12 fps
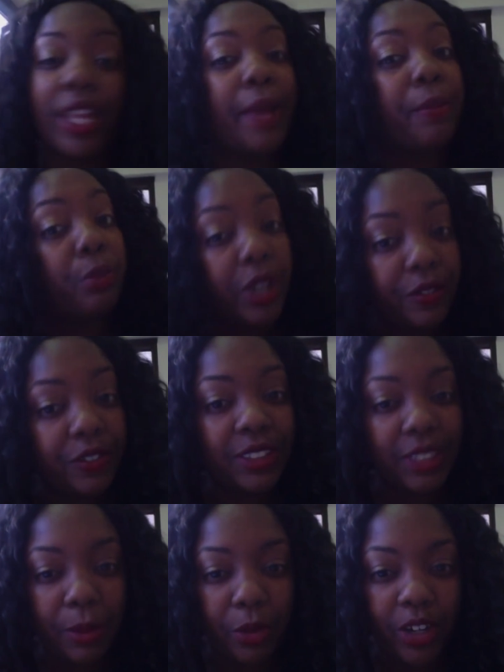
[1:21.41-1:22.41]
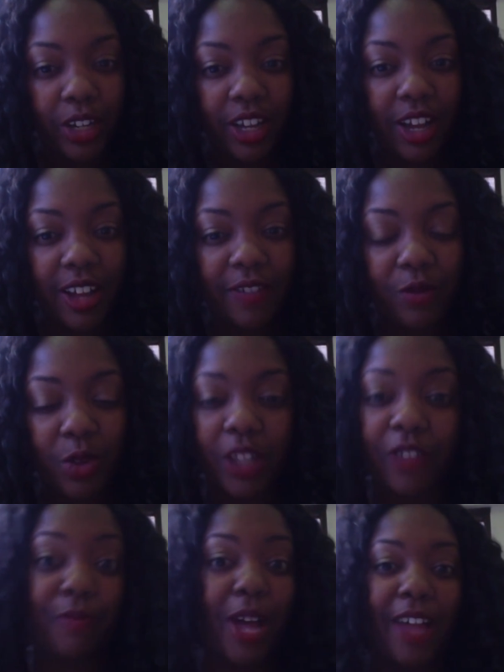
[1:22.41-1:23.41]
a brief summary of one
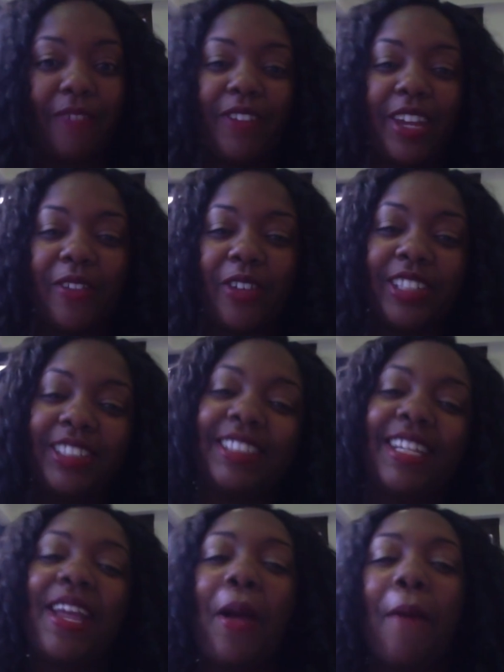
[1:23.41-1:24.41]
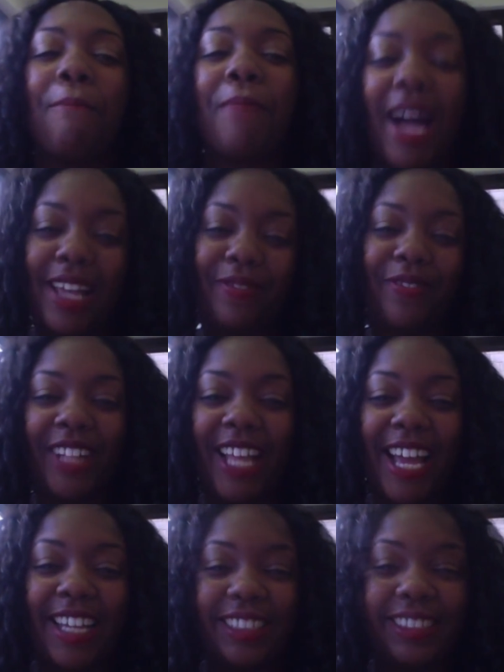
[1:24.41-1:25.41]
of my favorites, Mind
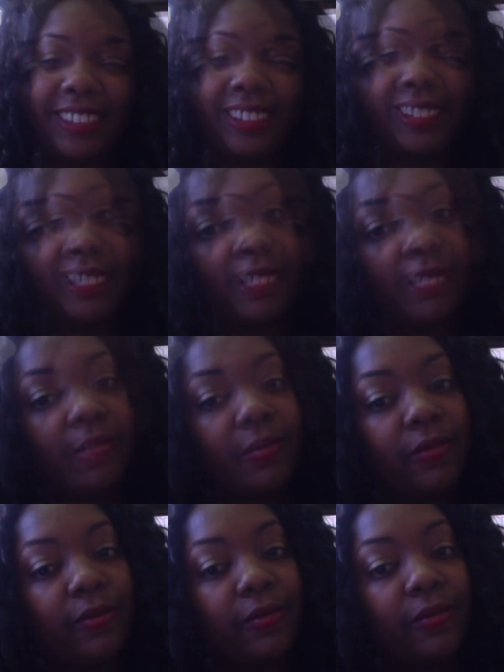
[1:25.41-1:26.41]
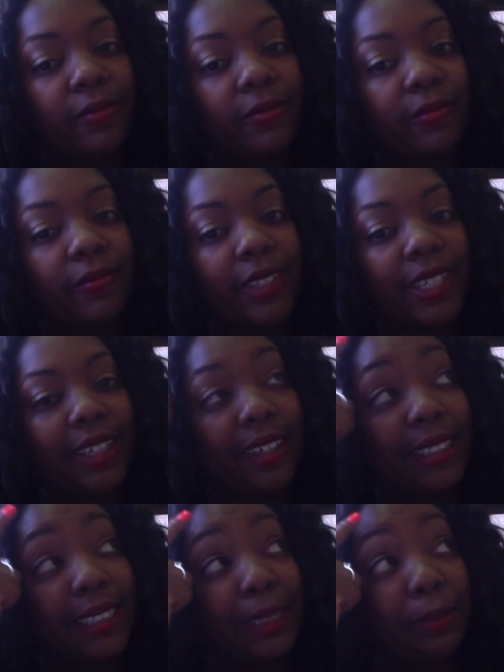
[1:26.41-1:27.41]
Flash. And
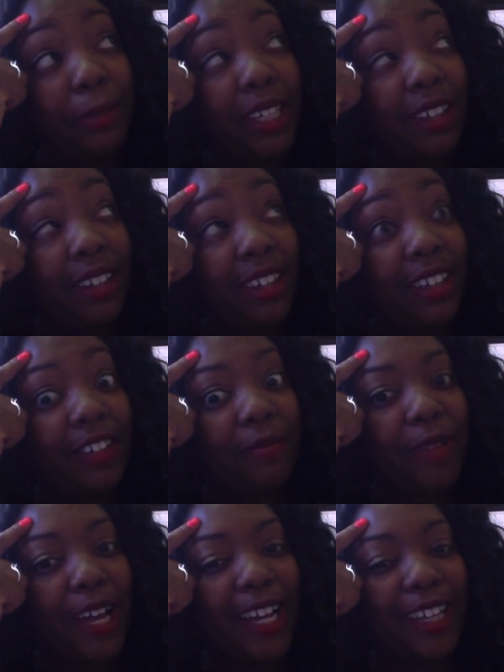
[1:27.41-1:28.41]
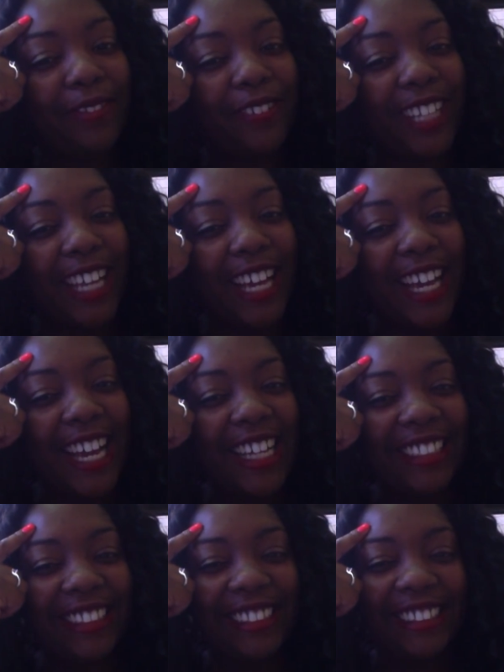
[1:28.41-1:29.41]
speaking of Mind
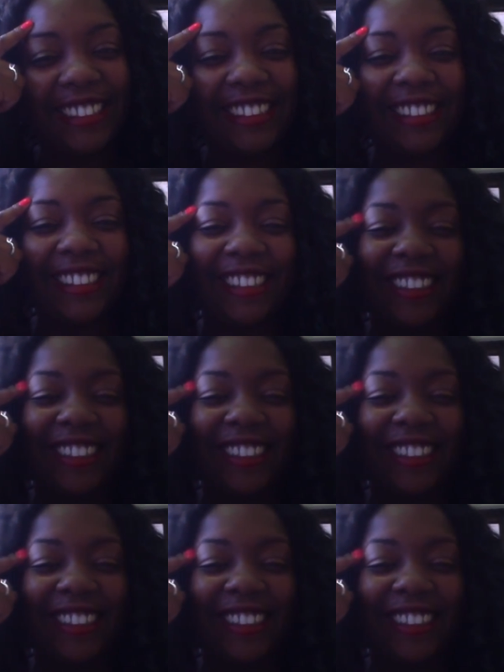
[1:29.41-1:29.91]
Flash,